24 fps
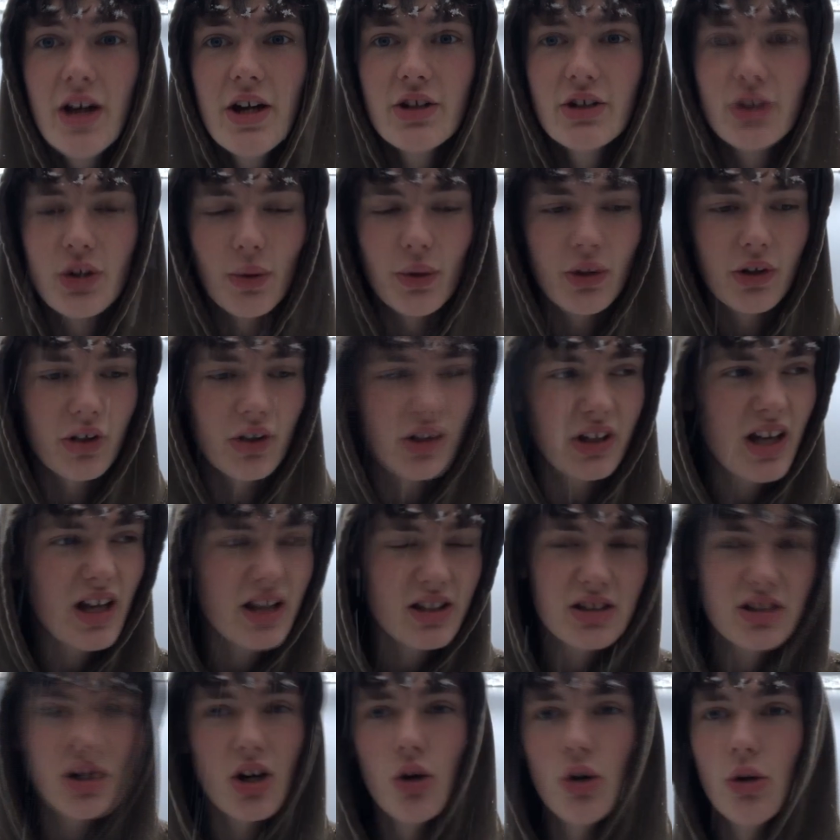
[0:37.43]
So I'm going to get
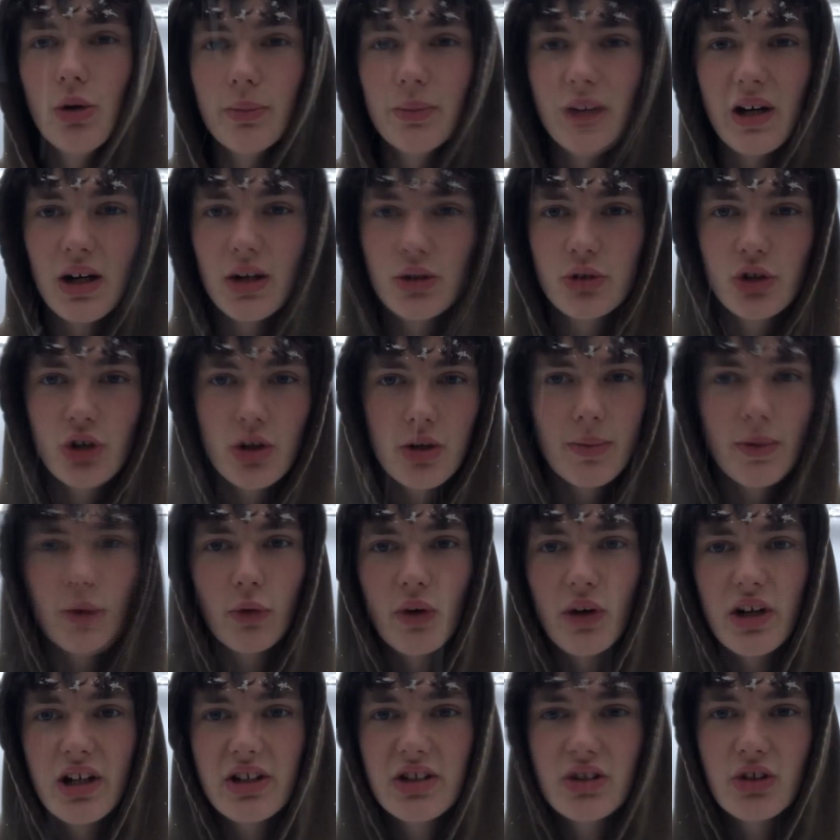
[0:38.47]
set up now, show you my
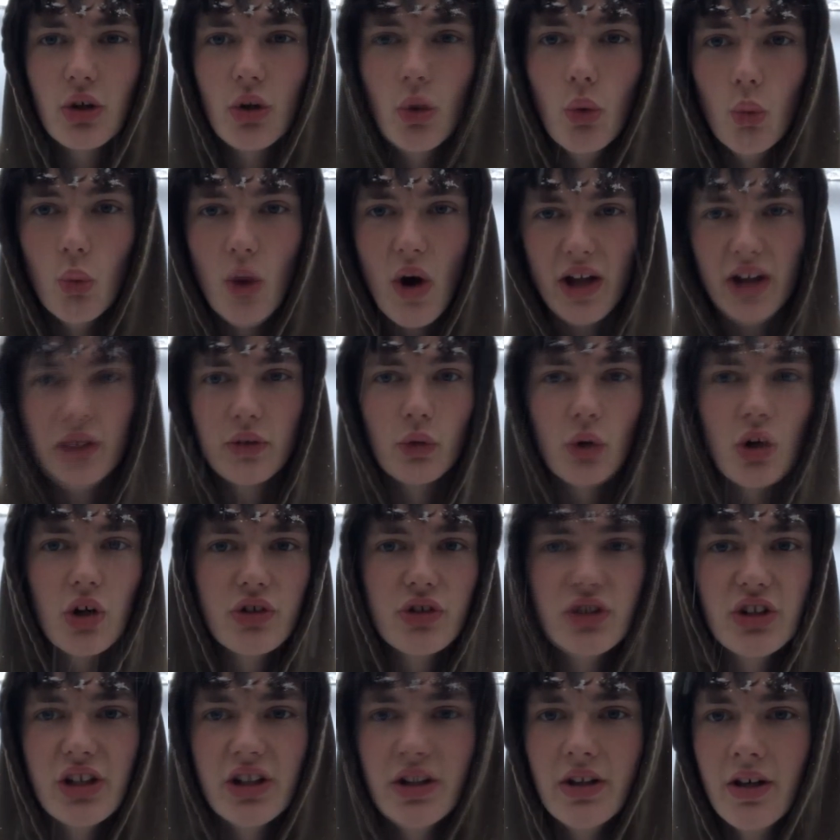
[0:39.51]
rigs, and whack the
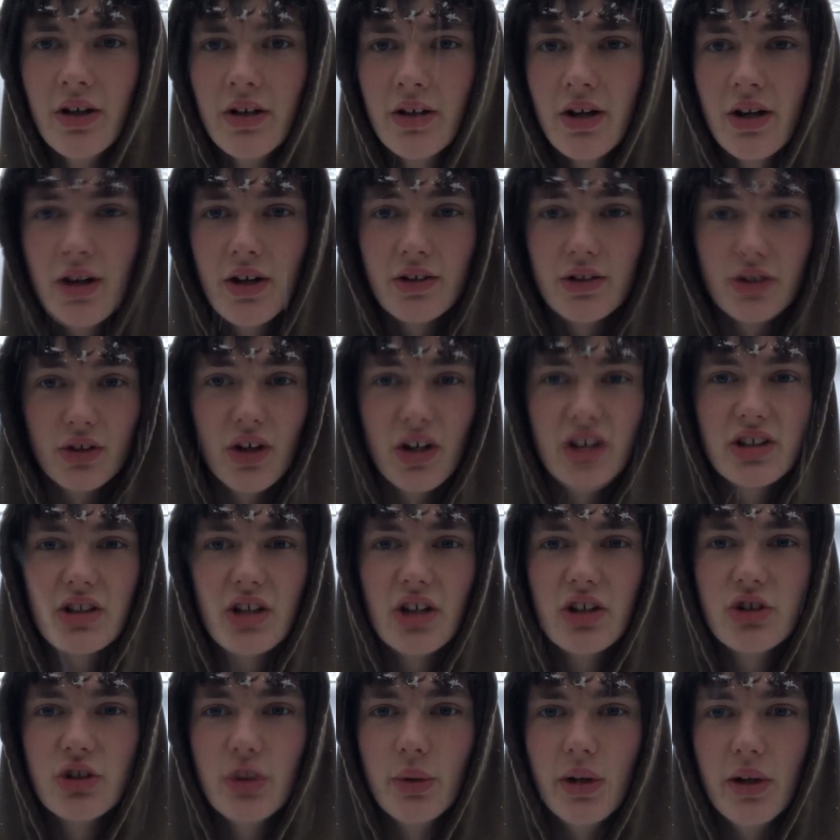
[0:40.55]
rods in. So let's
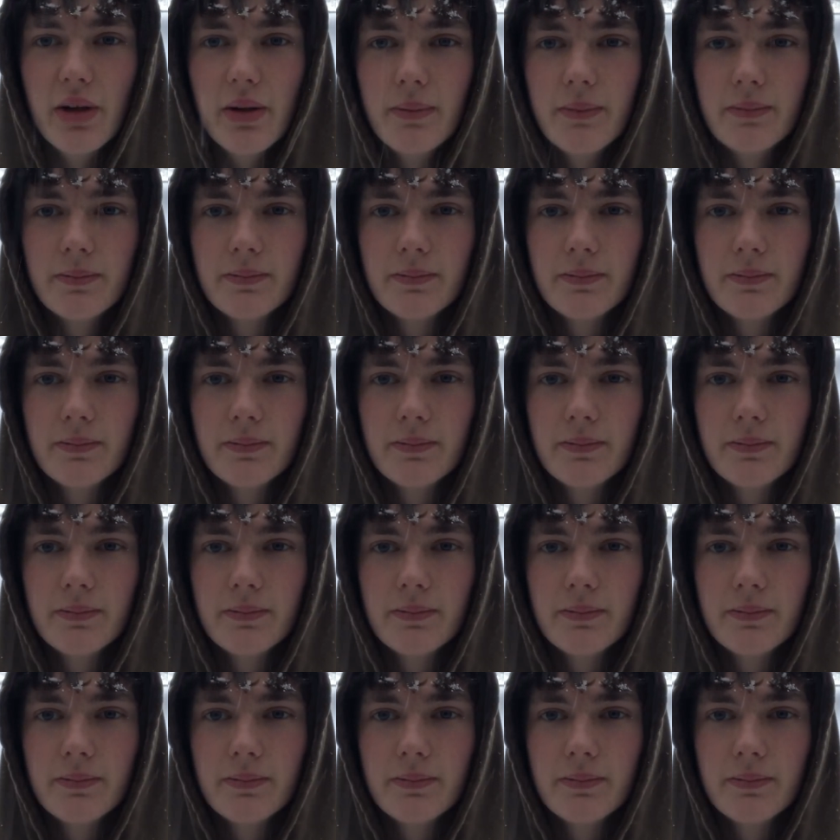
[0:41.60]
get to it.